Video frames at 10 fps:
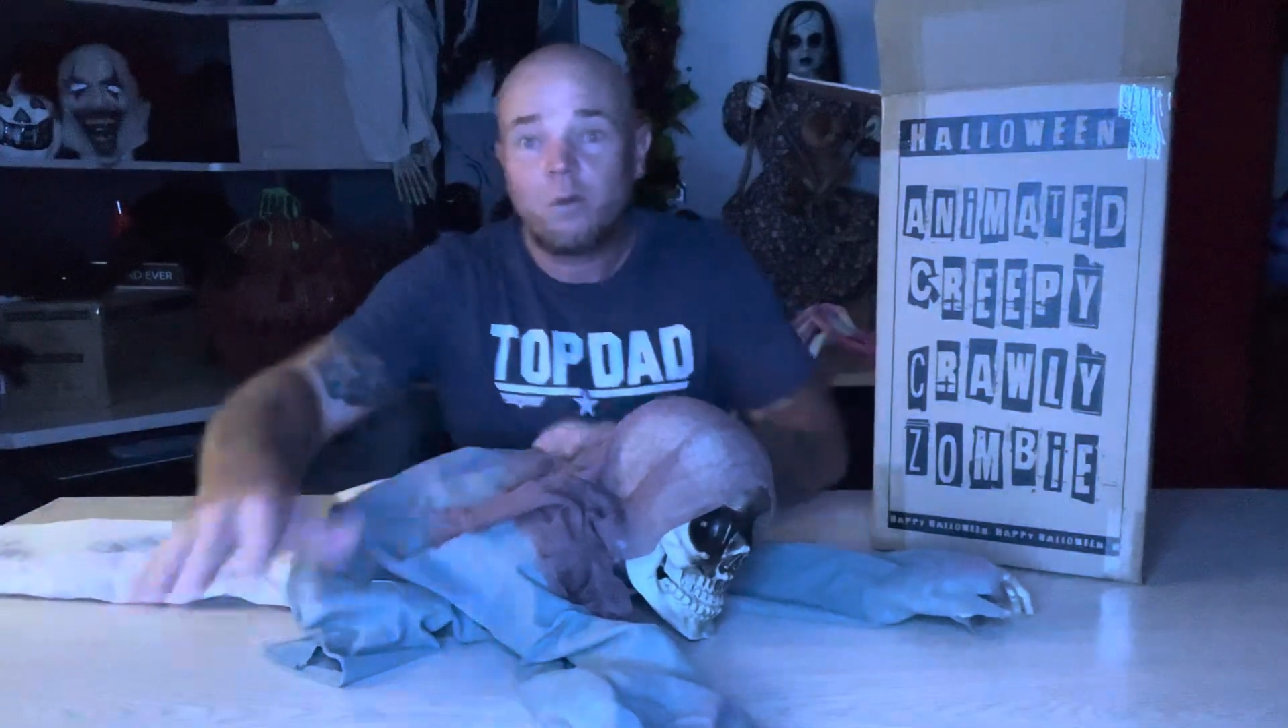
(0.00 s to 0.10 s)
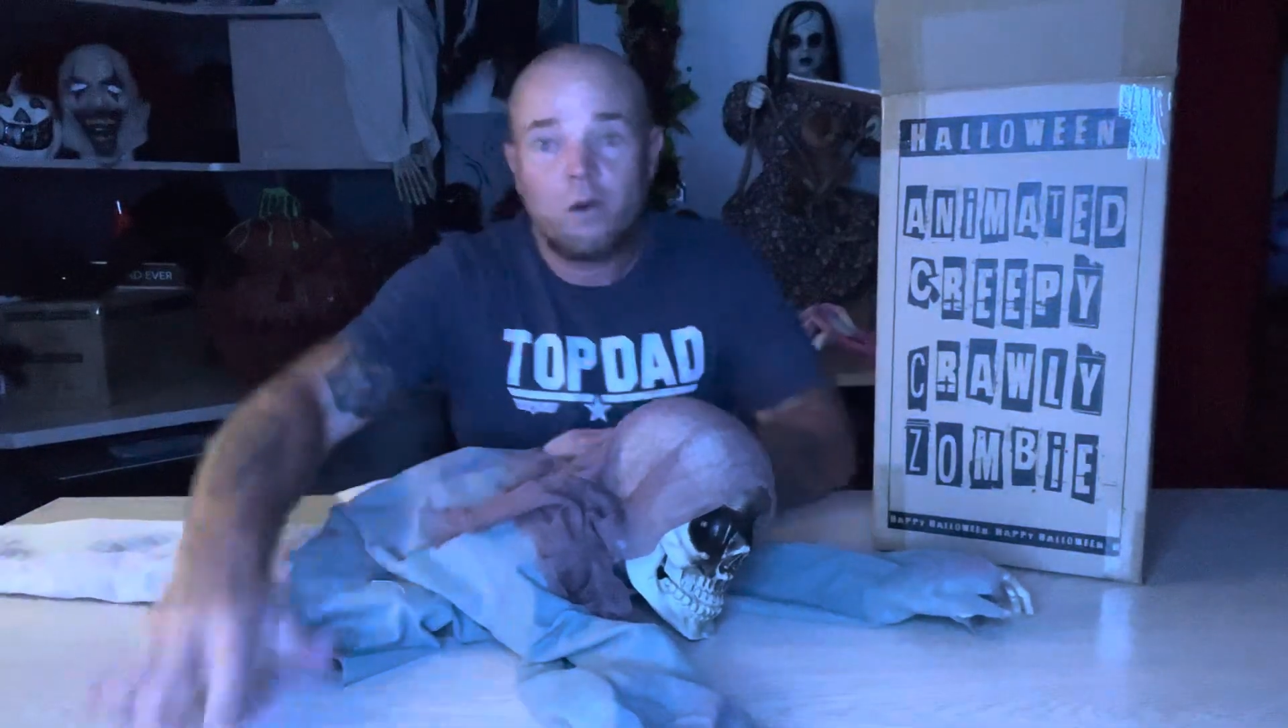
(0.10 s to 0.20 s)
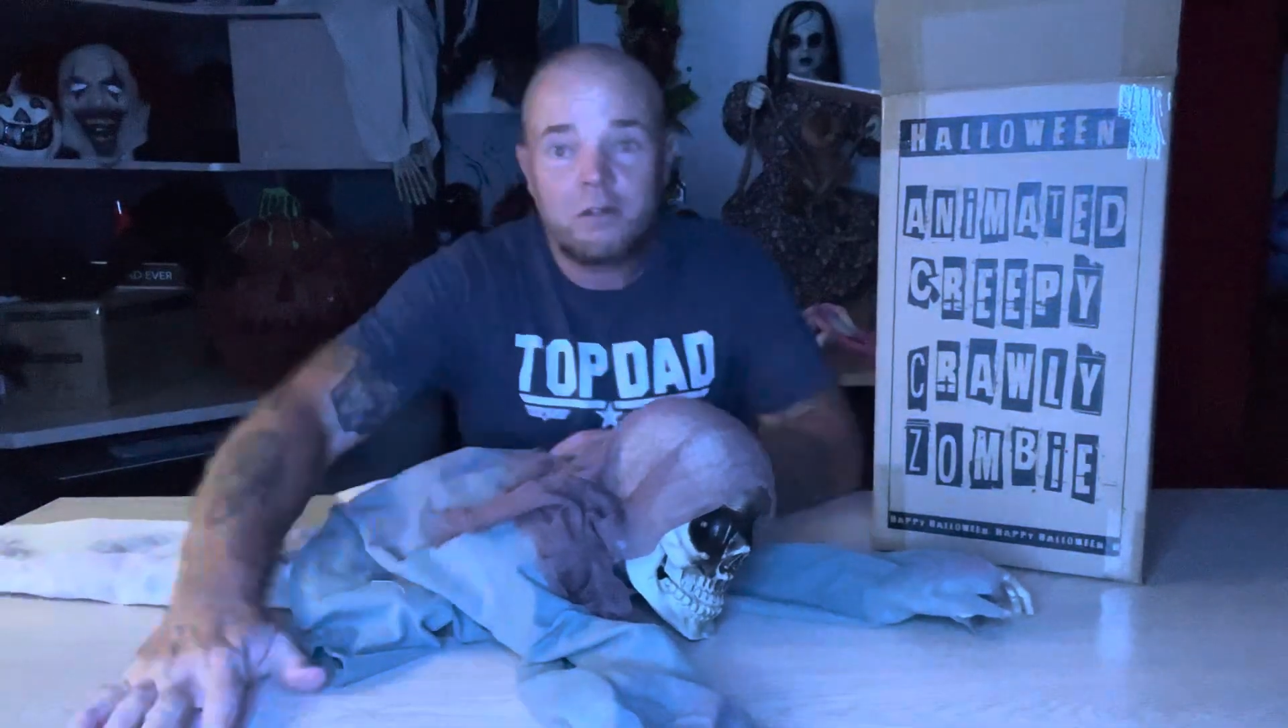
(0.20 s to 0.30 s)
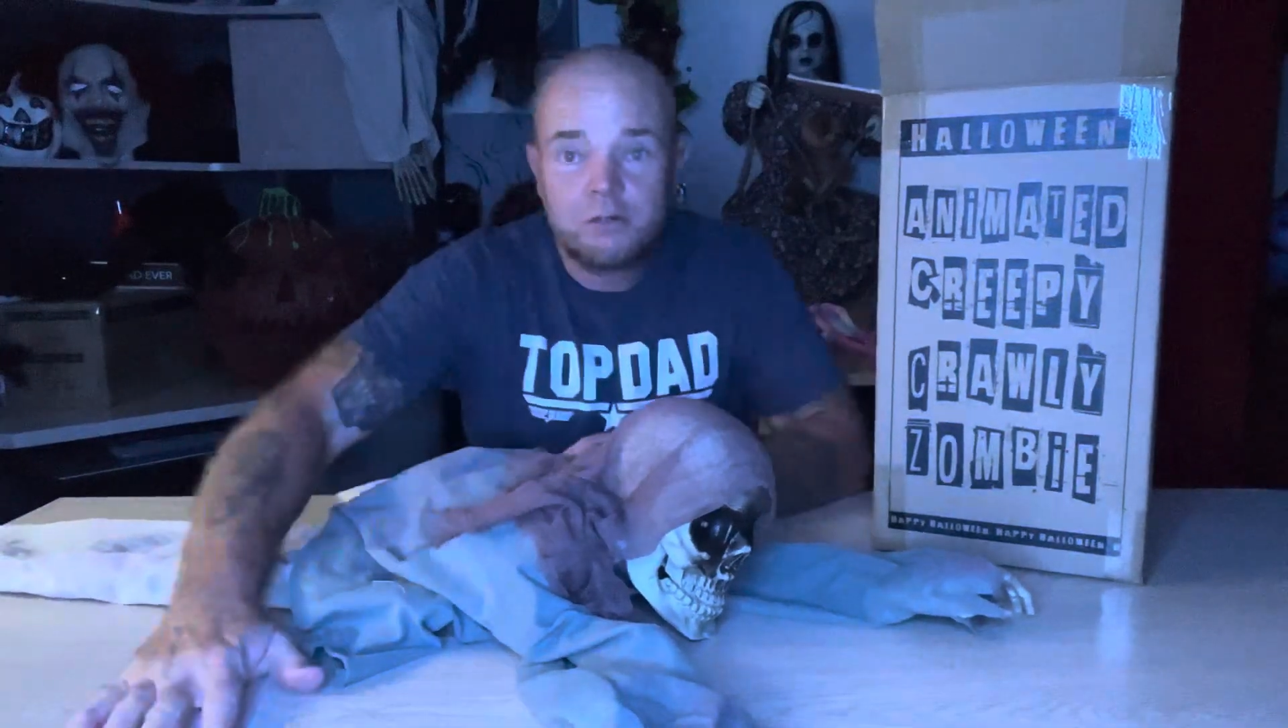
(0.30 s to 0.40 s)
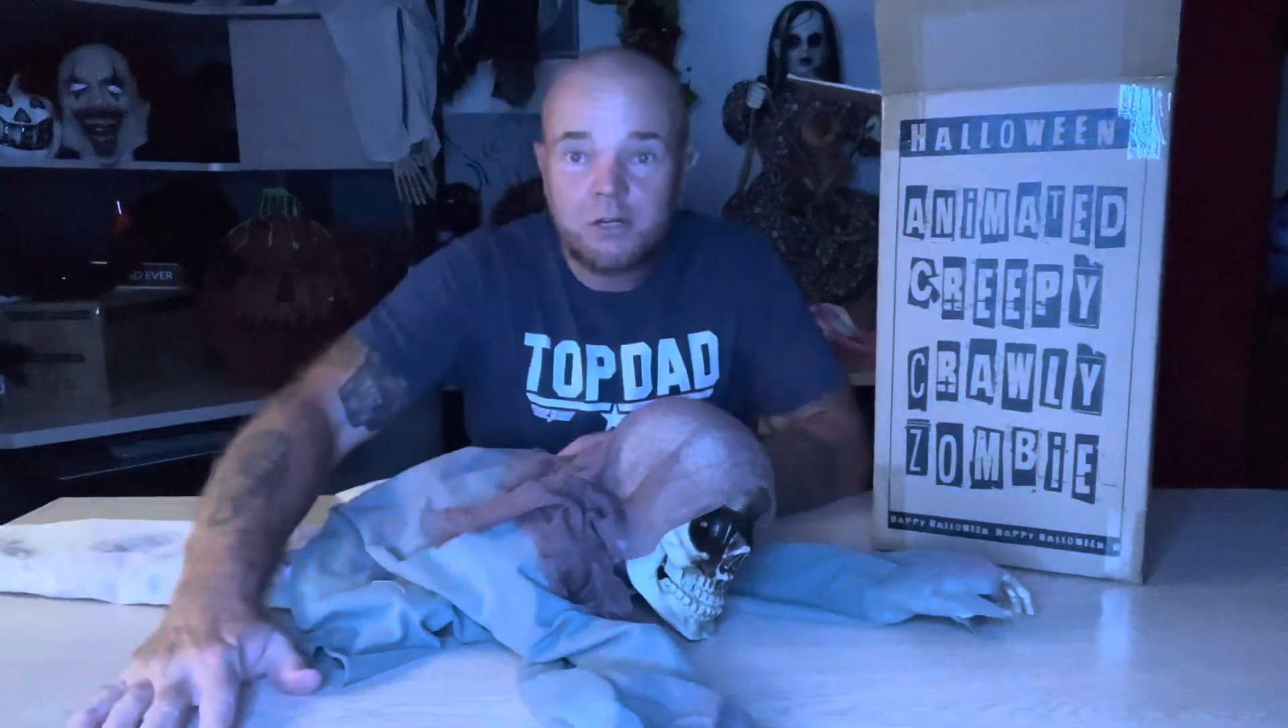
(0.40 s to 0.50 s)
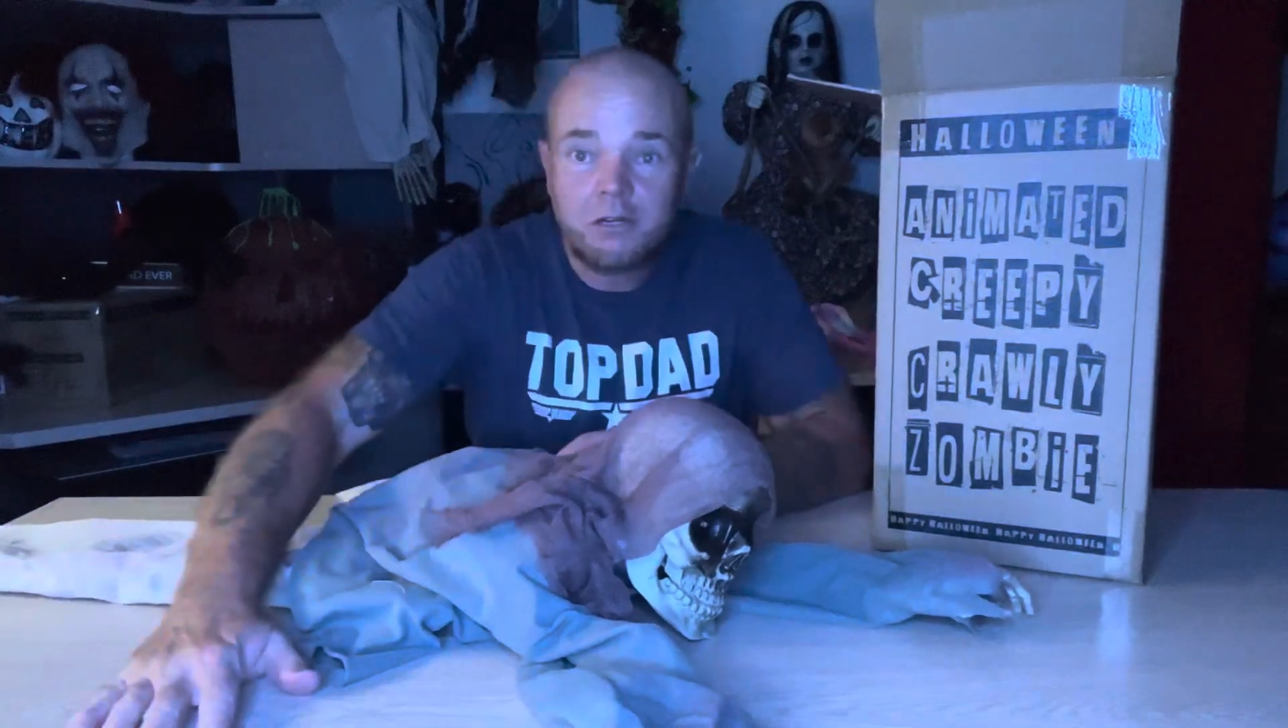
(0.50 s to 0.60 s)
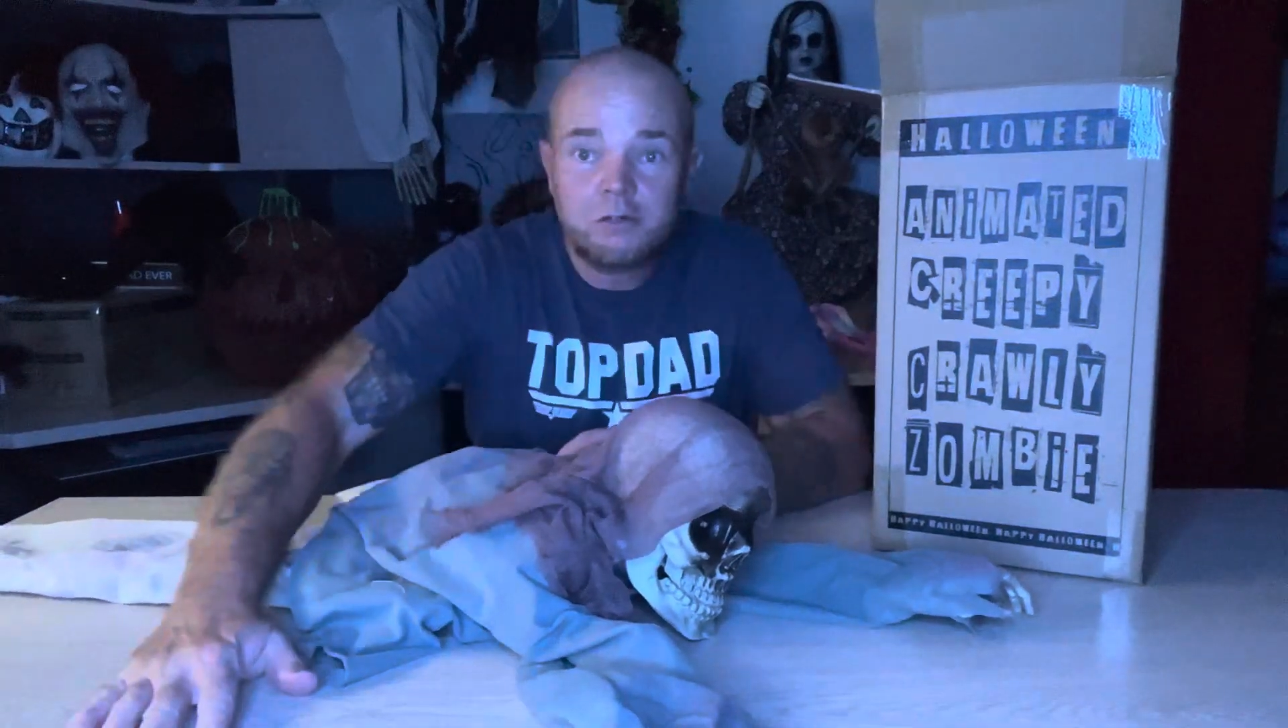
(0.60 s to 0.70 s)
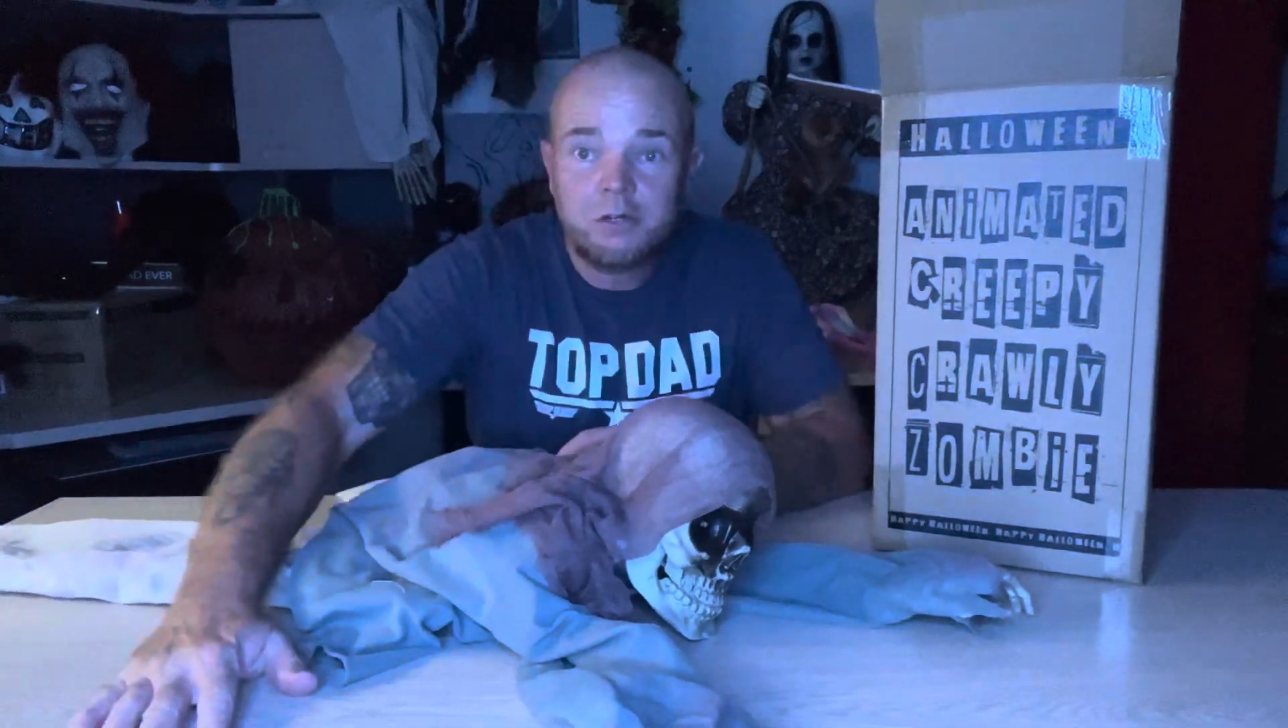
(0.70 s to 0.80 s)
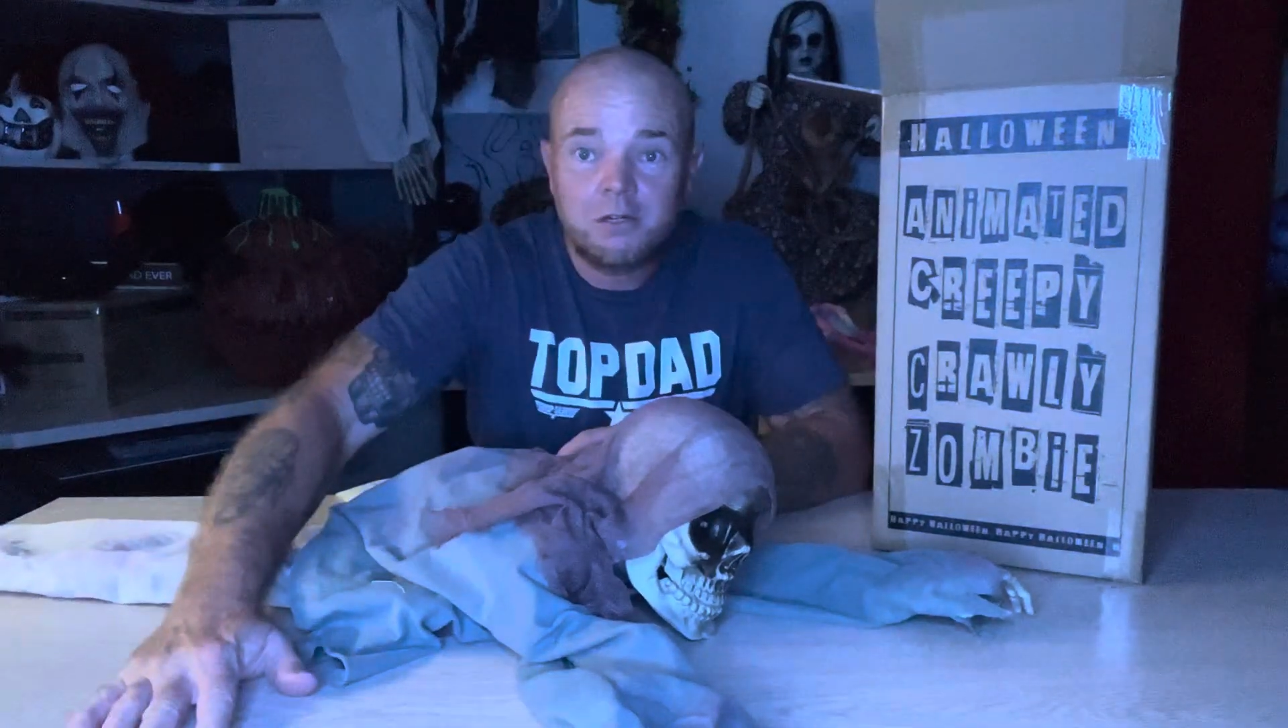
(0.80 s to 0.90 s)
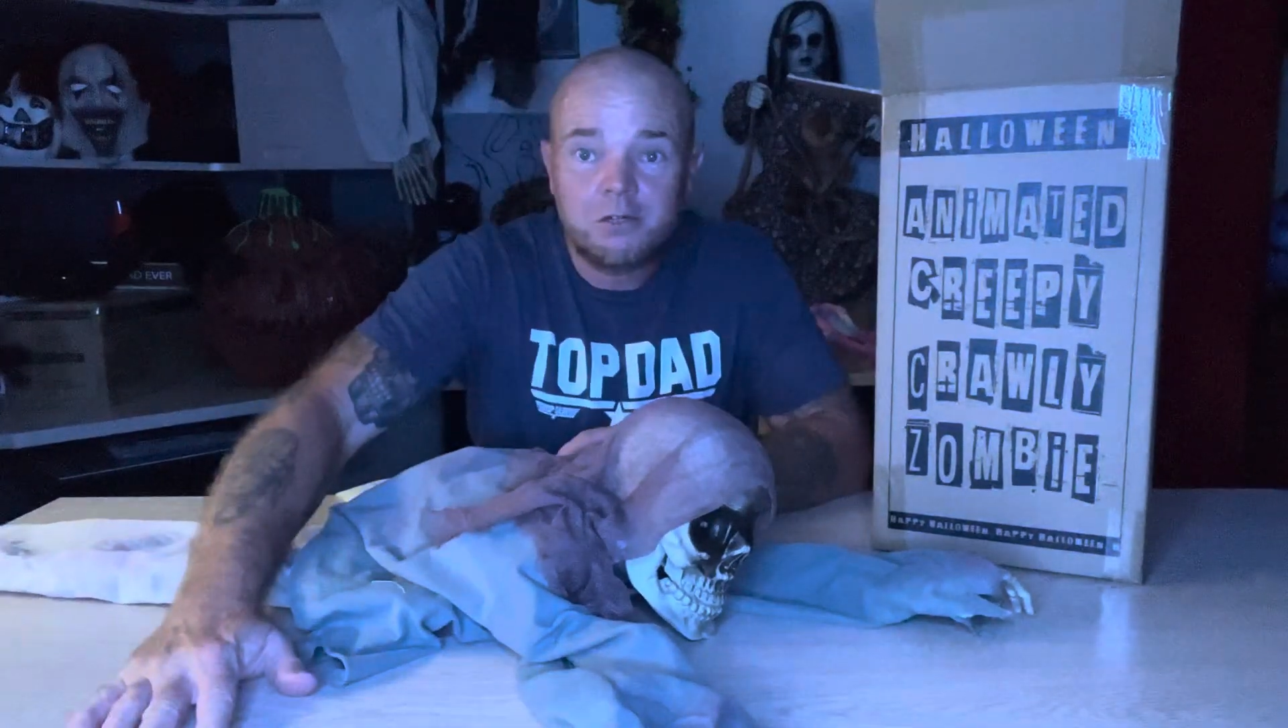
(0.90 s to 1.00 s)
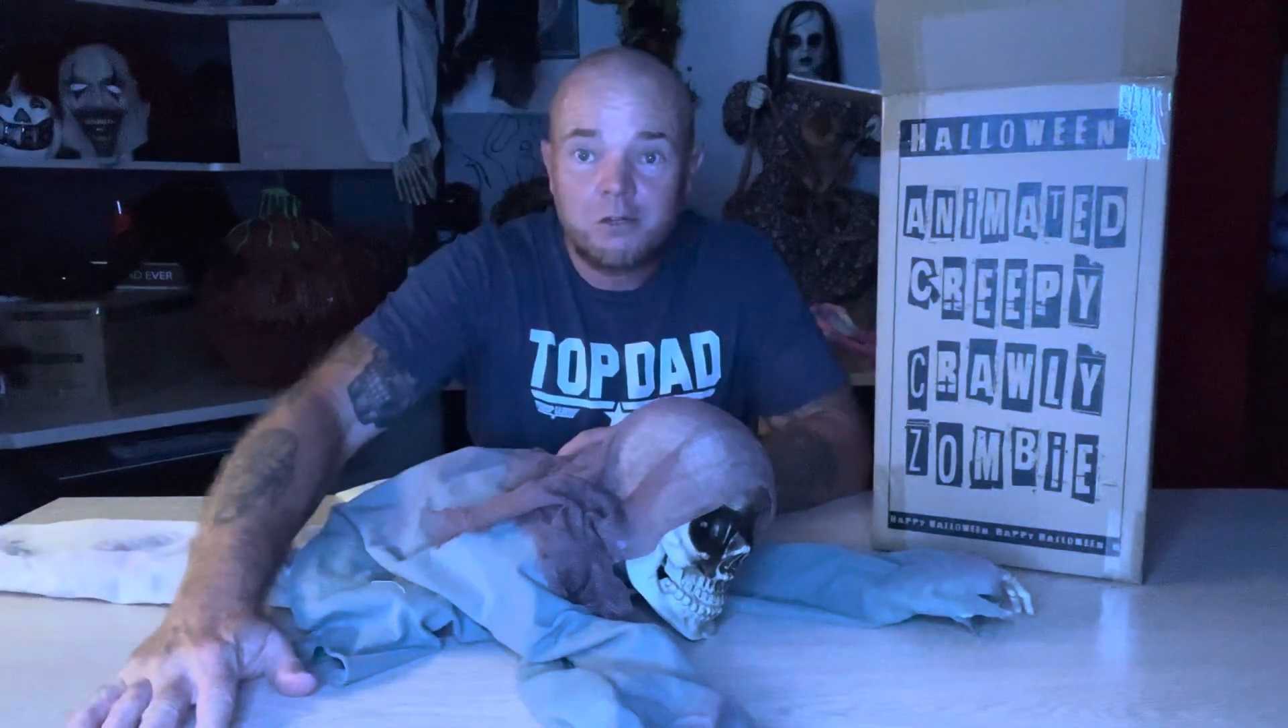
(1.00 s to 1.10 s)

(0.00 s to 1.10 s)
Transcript: where the trick-or-treaters